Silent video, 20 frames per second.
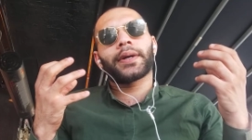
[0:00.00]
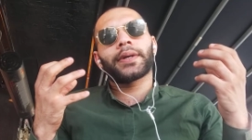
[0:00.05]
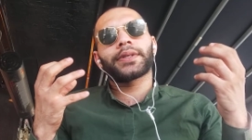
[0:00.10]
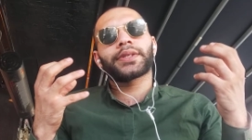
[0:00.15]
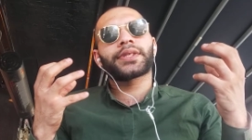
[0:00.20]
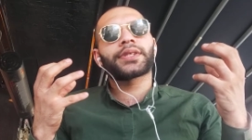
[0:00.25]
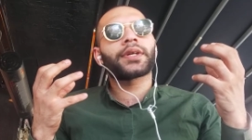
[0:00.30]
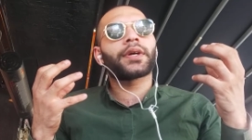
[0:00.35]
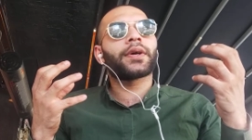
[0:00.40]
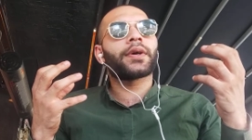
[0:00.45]

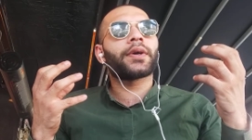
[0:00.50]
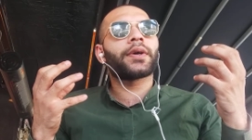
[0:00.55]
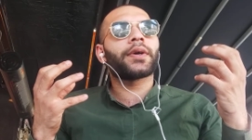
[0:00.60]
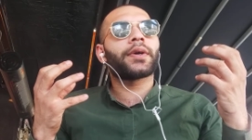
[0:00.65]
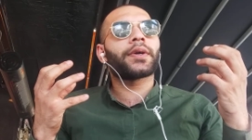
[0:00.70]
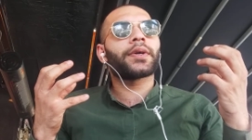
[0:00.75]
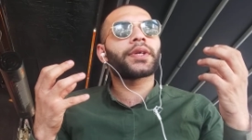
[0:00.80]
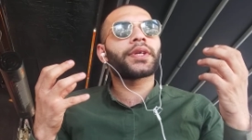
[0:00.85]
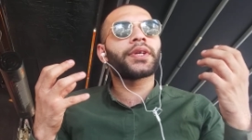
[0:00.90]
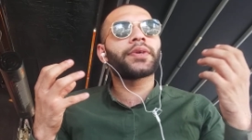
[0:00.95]

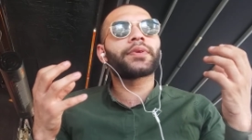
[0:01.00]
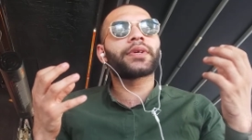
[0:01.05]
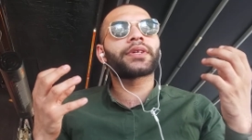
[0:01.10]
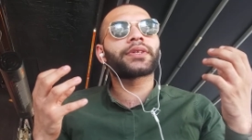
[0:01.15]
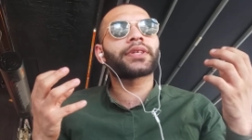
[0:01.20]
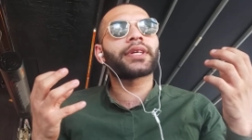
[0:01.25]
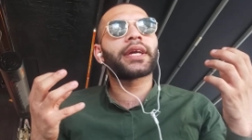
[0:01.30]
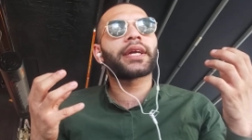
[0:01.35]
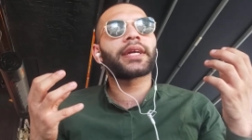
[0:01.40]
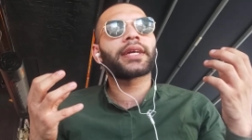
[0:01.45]
so you were
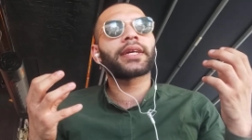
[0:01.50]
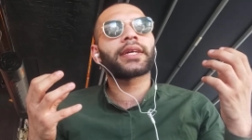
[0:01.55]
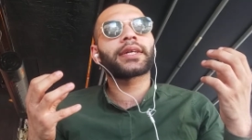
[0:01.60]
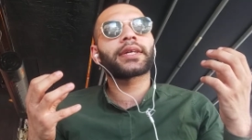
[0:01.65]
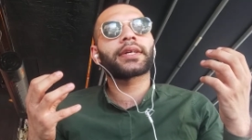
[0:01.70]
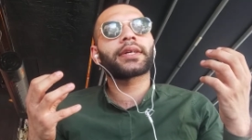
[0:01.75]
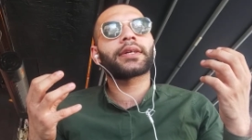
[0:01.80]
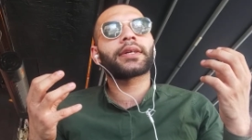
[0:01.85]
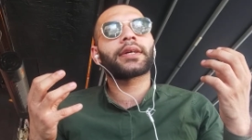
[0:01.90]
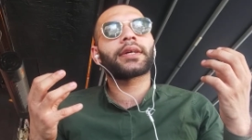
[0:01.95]
thinking
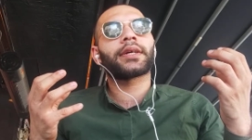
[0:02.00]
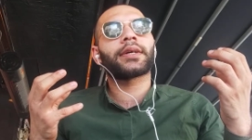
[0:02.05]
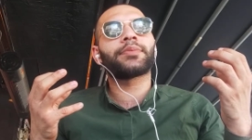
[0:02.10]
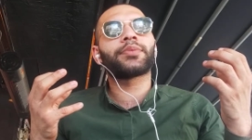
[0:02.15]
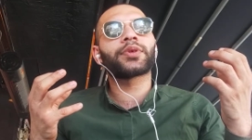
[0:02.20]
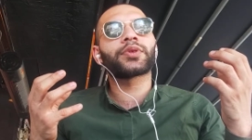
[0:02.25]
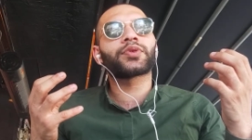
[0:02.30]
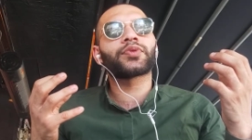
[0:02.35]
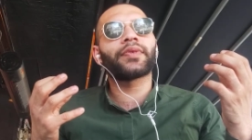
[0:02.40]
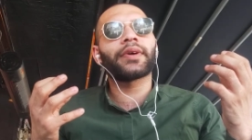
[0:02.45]

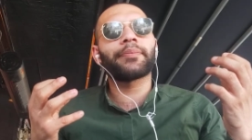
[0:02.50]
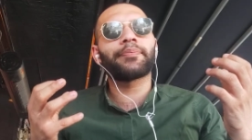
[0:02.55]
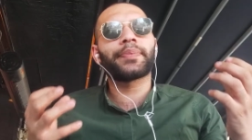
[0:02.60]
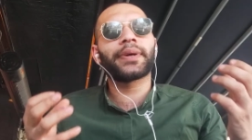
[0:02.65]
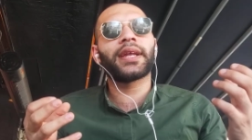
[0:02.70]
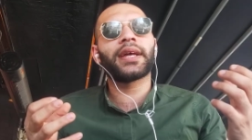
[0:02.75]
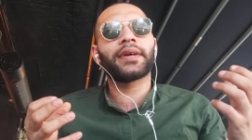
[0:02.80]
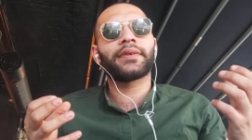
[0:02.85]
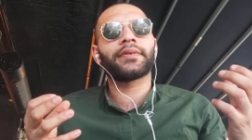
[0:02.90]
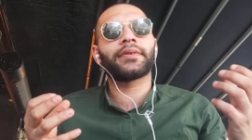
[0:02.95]
about one
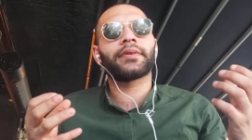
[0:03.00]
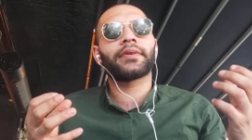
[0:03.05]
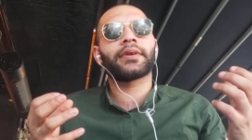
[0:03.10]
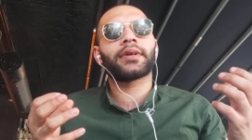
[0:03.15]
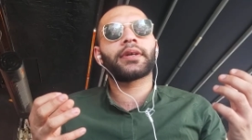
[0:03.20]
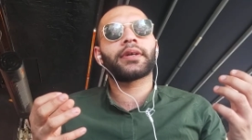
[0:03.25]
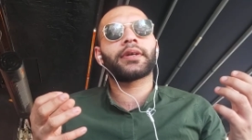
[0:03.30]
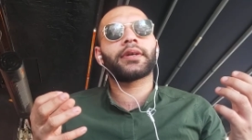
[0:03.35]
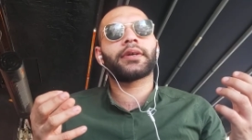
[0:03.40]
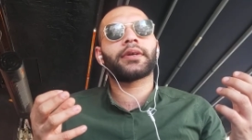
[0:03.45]
plan
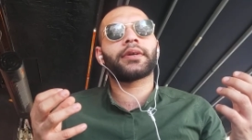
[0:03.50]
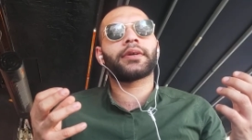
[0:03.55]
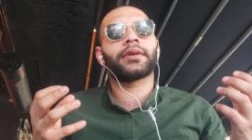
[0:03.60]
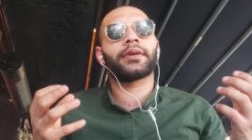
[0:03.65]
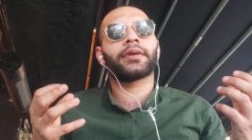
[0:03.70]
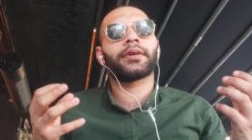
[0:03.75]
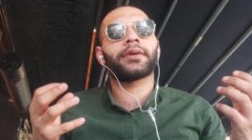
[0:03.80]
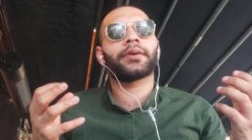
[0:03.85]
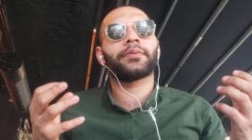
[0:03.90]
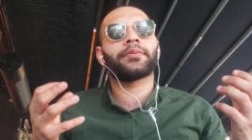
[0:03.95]

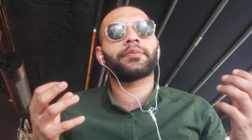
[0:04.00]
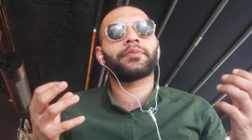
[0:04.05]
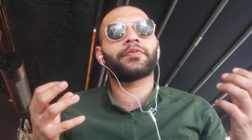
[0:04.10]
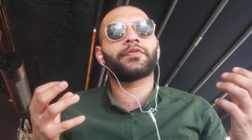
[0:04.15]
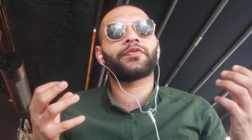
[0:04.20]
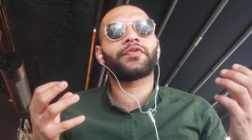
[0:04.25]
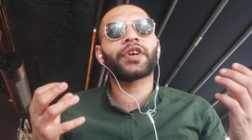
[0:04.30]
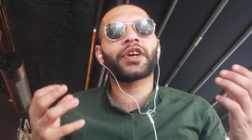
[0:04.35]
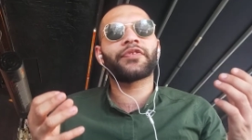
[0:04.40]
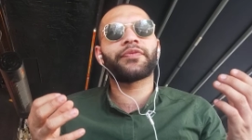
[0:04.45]
5
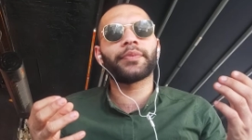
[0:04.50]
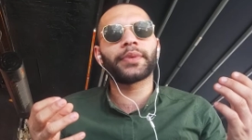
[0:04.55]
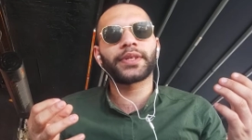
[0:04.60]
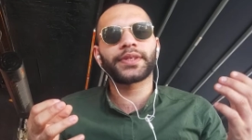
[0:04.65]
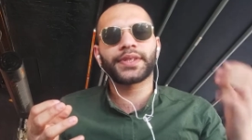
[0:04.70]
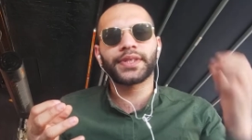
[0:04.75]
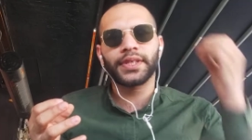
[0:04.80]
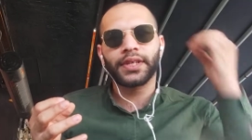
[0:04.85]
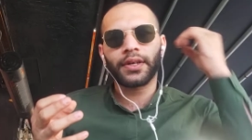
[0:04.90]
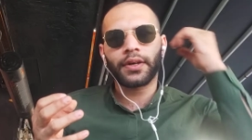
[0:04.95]

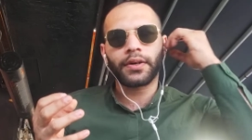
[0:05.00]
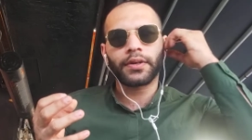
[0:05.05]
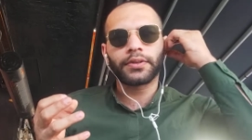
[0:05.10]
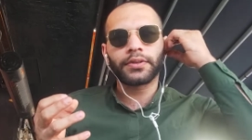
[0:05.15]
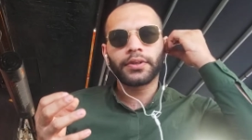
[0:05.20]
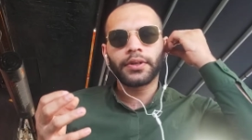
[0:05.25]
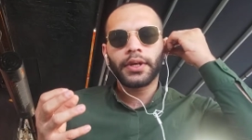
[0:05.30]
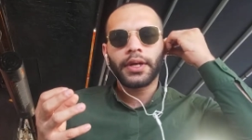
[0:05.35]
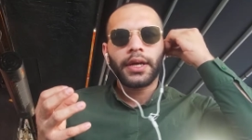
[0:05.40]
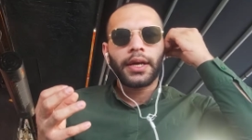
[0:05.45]
minutes ago,